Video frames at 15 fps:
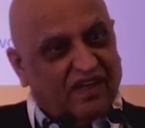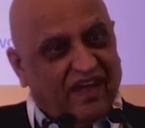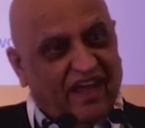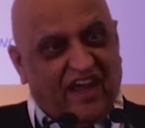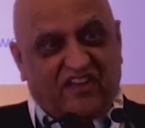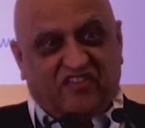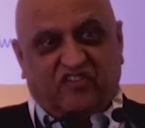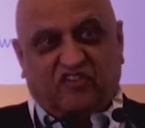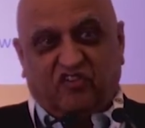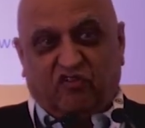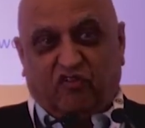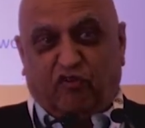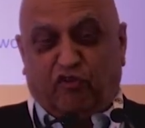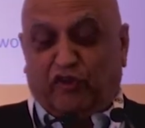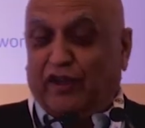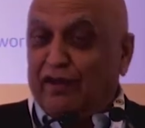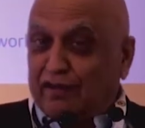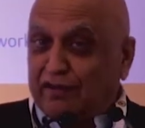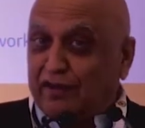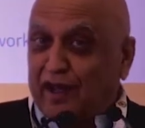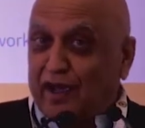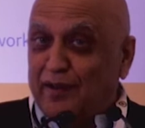It's
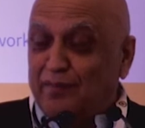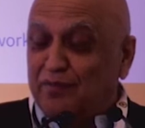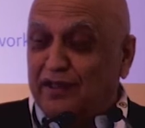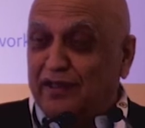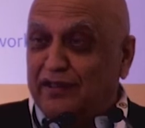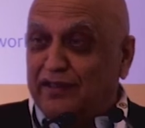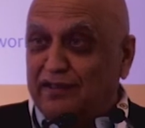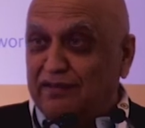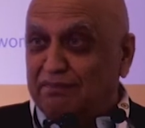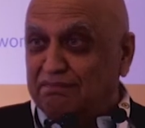real-time data.